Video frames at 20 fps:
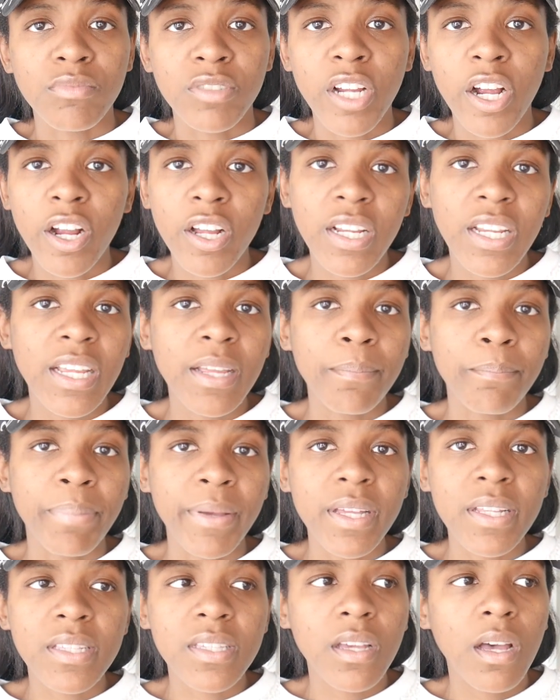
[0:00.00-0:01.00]
dirty,
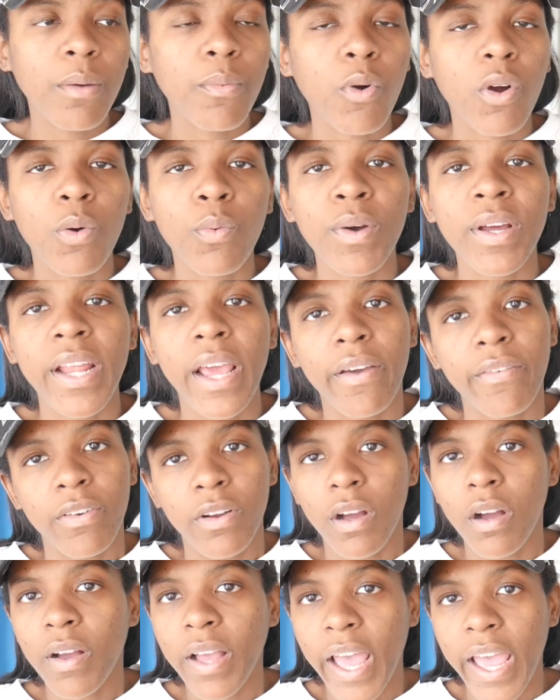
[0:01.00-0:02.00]
bent up, or
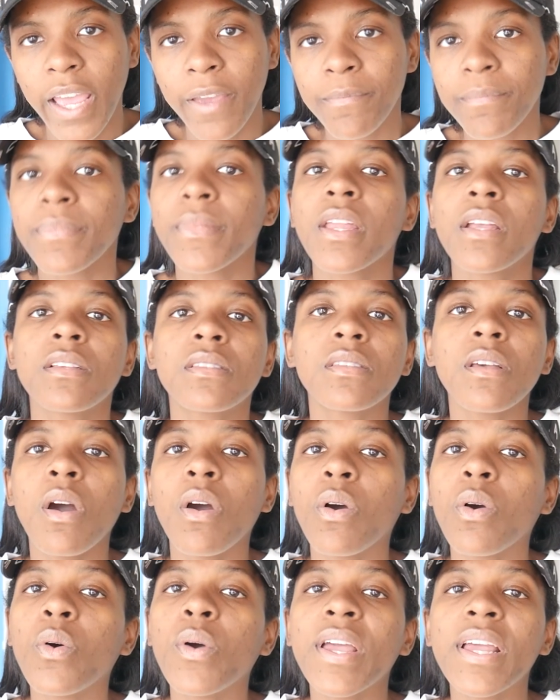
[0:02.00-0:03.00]
whatever, okay?
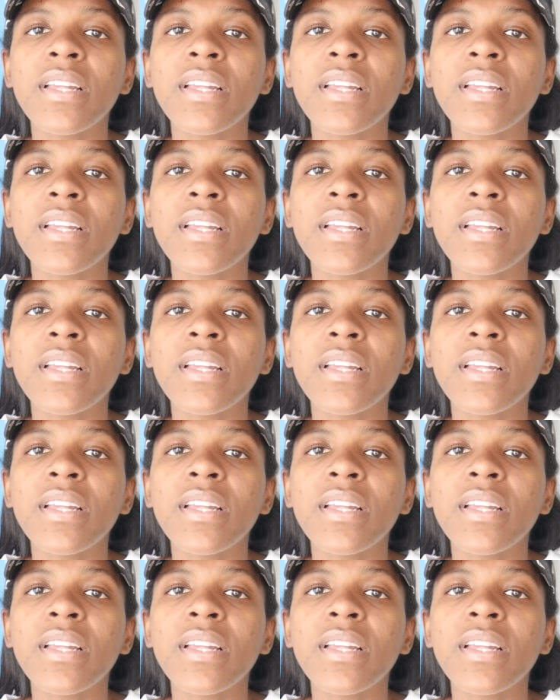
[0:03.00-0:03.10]
So